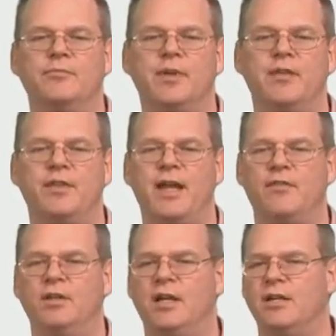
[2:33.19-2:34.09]
if they have
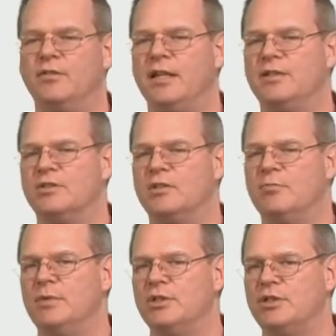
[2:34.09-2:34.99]
a lot of late
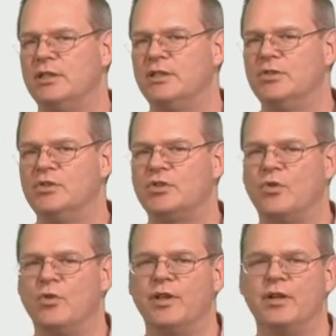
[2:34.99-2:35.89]
submissions,
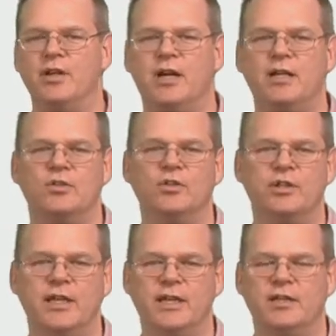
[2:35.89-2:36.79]
or they're not
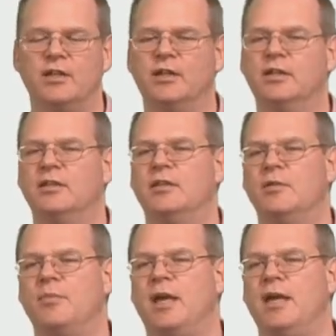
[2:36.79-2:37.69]
looking at the
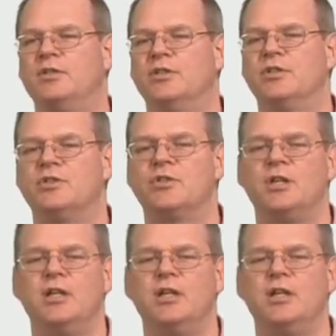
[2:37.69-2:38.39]
pages